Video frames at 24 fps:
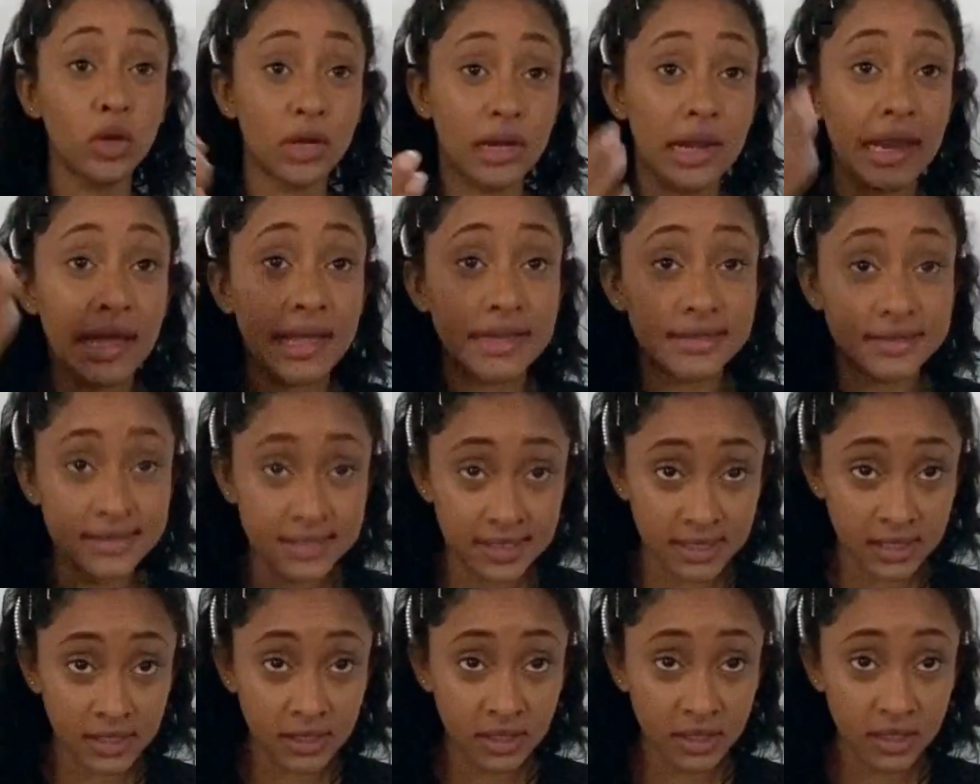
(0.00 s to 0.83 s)
like
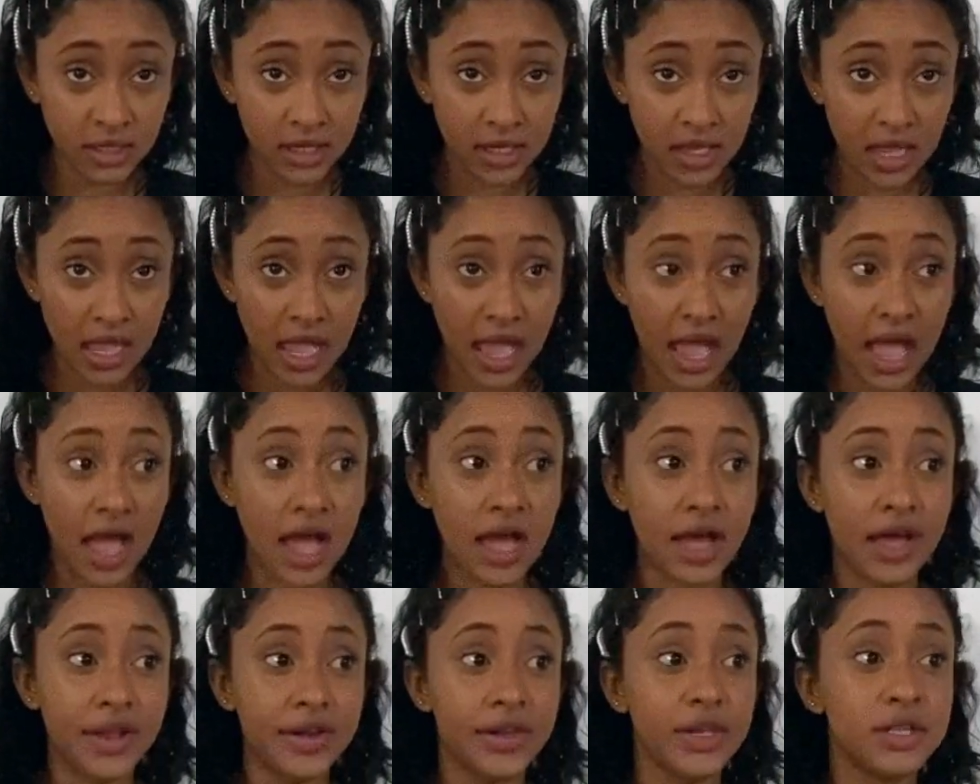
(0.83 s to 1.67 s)
tea
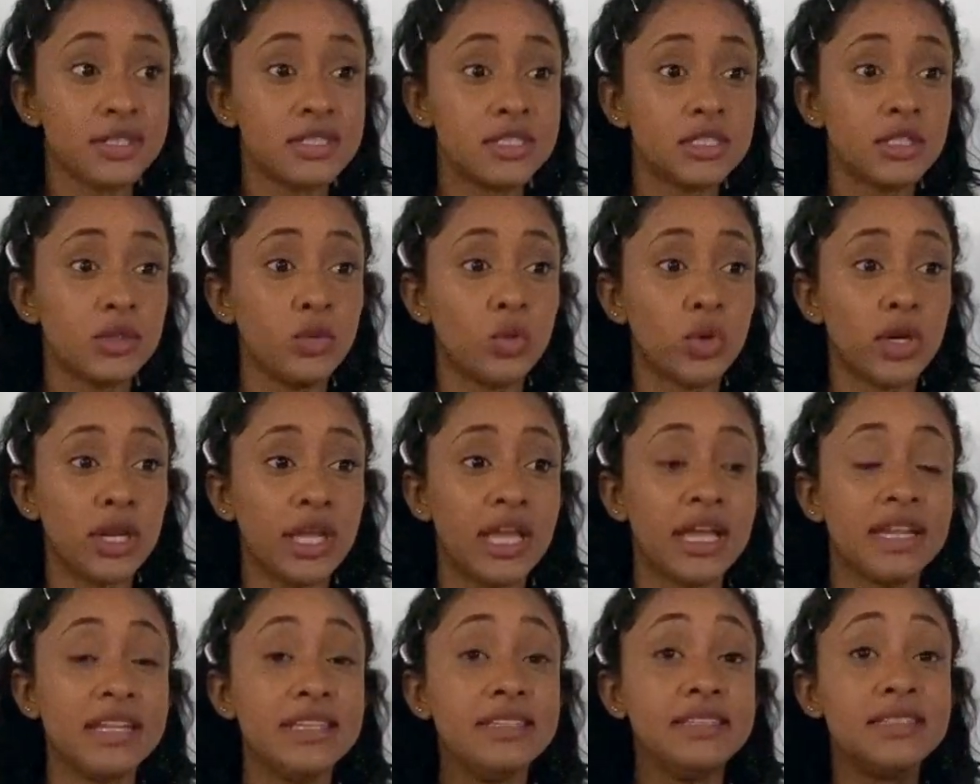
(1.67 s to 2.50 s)
and you still want to
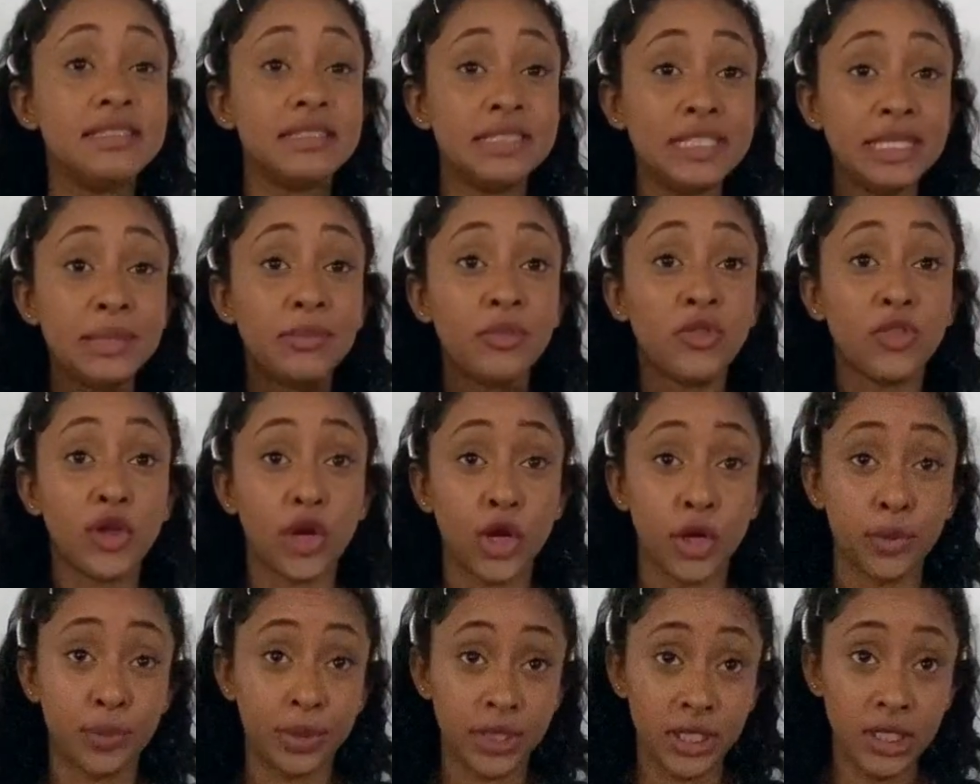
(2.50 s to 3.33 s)
get the steam
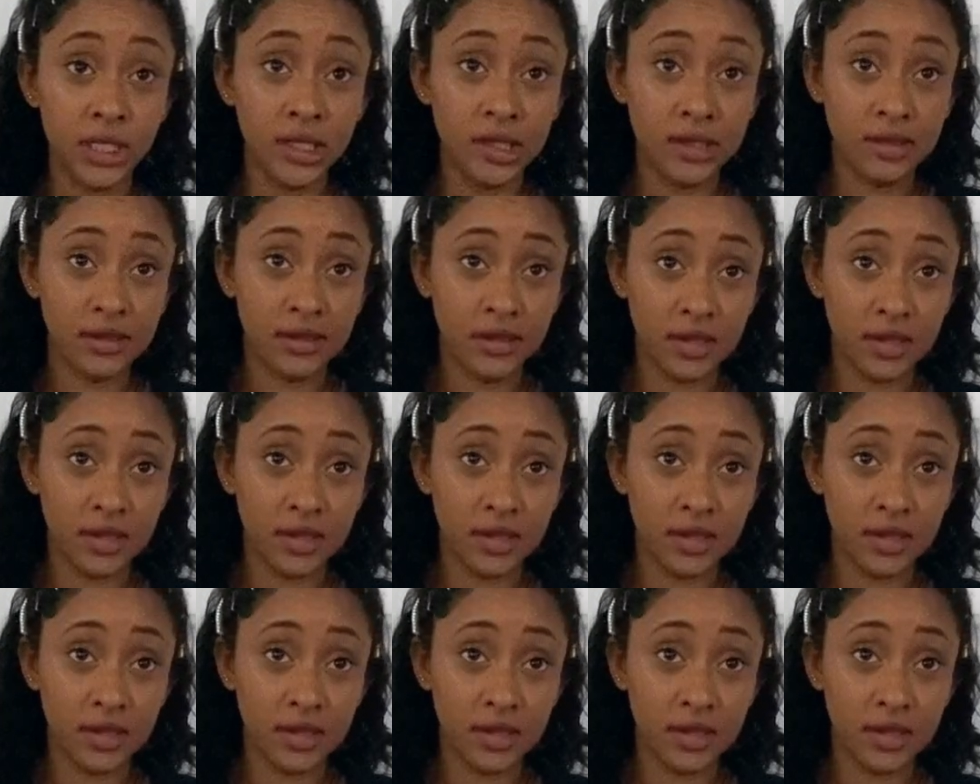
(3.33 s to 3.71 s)
therapy,